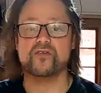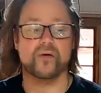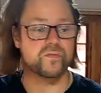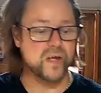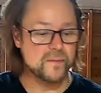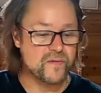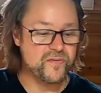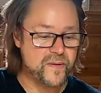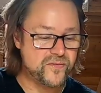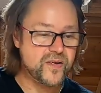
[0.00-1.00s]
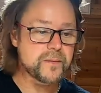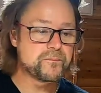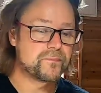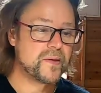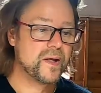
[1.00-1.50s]
is I'll take my fermenter
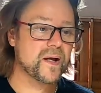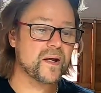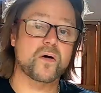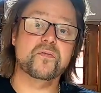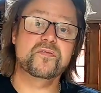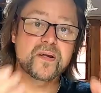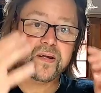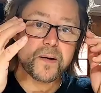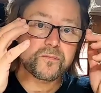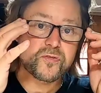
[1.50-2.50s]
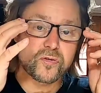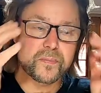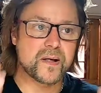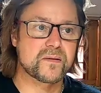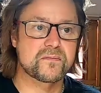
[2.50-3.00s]
and I'll fill it up to
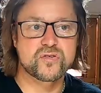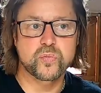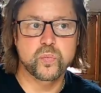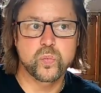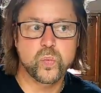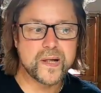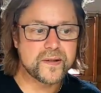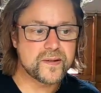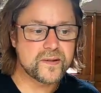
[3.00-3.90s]
about 20,